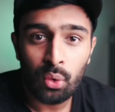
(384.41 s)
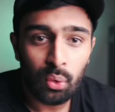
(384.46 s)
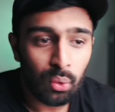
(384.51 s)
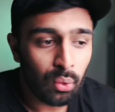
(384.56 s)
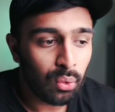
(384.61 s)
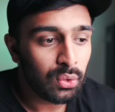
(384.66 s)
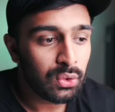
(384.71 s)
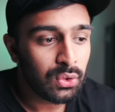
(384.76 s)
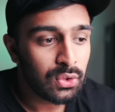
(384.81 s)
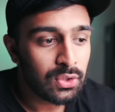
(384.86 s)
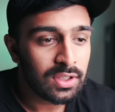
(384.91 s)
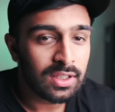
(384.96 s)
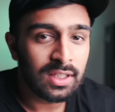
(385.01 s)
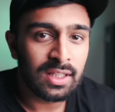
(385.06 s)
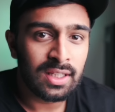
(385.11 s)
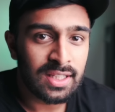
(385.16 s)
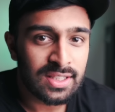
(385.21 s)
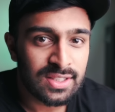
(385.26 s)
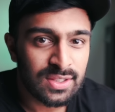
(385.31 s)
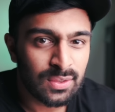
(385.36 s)
All you
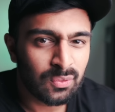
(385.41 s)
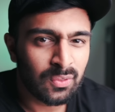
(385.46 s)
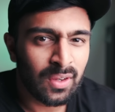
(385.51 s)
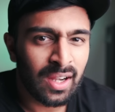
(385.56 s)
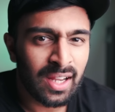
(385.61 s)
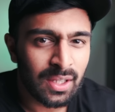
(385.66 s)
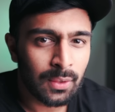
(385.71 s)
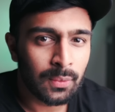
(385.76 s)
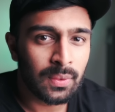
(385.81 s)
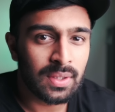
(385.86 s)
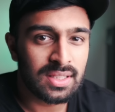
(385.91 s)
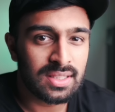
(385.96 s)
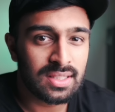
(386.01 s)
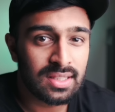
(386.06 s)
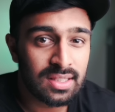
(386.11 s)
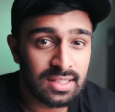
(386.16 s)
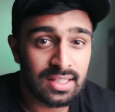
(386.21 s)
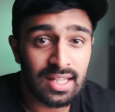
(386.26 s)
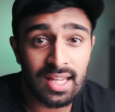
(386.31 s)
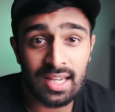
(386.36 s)
need is the right
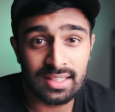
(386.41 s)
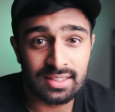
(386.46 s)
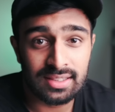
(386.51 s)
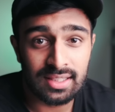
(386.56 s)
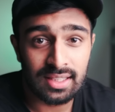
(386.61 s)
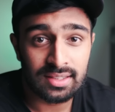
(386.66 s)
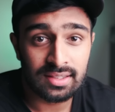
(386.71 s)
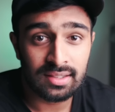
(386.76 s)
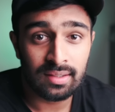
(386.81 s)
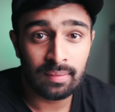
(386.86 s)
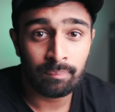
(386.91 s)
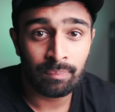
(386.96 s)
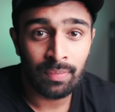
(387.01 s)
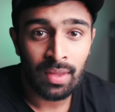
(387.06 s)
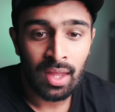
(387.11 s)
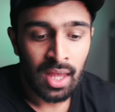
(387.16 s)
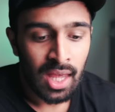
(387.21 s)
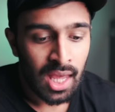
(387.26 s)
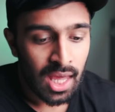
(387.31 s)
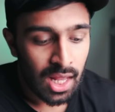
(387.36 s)
questions to access them.
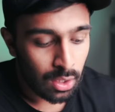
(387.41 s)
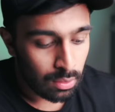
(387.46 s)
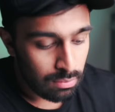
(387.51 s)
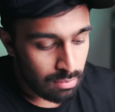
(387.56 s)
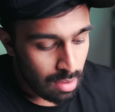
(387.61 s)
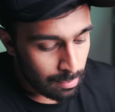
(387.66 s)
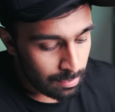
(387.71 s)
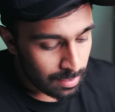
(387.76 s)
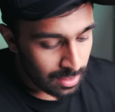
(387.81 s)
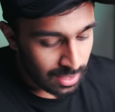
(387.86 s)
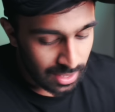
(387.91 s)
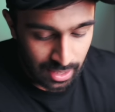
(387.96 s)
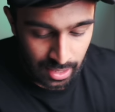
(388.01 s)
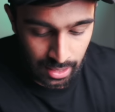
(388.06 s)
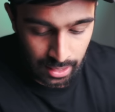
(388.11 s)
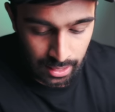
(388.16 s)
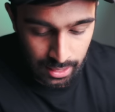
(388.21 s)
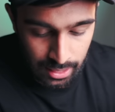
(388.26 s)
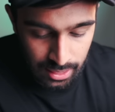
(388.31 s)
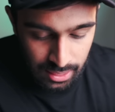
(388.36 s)
And I remember
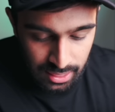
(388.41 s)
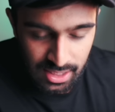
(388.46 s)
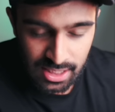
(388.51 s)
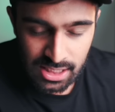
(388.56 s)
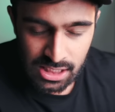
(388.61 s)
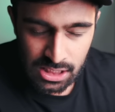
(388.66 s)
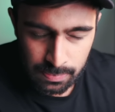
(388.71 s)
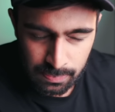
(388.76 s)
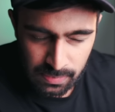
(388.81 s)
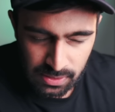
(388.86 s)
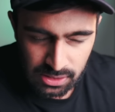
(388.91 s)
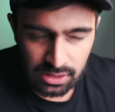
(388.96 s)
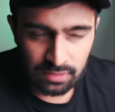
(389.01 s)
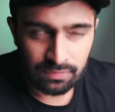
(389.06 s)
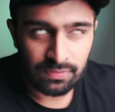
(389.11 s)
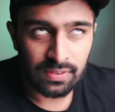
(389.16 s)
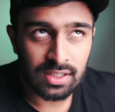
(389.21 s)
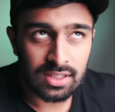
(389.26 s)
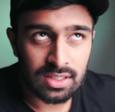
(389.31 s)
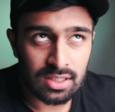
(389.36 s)
in this
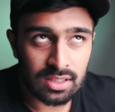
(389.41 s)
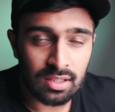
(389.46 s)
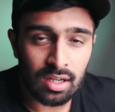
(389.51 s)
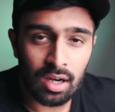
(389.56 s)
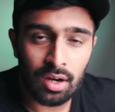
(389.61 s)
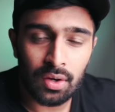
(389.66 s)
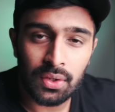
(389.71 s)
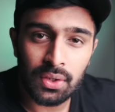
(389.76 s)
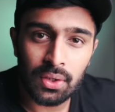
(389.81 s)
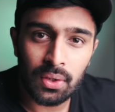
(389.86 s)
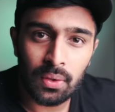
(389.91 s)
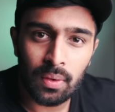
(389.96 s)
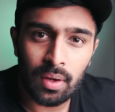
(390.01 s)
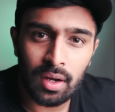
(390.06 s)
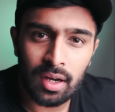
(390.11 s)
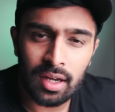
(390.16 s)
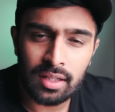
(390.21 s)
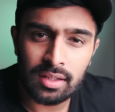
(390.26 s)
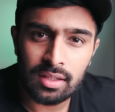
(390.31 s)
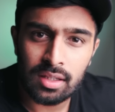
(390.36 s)
specific scenario,
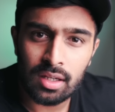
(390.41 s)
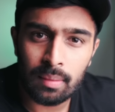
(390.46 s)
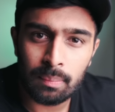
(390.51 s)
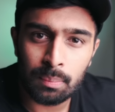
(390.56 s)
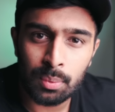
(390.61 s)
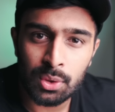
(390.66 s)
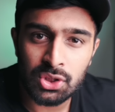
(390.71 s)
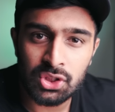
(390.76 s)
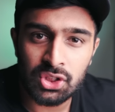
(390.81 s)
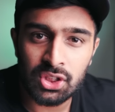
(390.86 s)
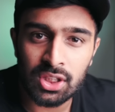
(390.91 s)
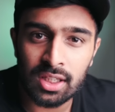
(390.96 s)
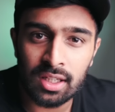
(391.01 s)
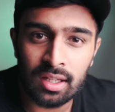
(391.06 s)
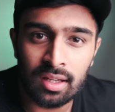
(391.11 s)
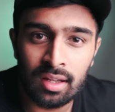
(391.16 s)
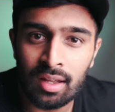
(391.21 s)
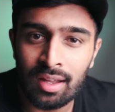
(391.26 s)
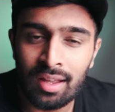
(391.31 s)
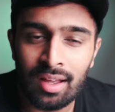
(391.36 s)
I ended up
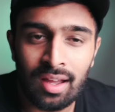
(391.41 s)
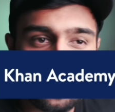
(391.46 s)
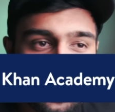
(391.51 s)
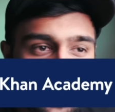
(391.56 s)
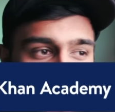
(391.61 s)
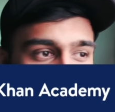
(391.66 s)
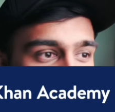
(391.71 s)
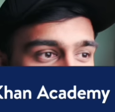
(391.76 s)
watching, I think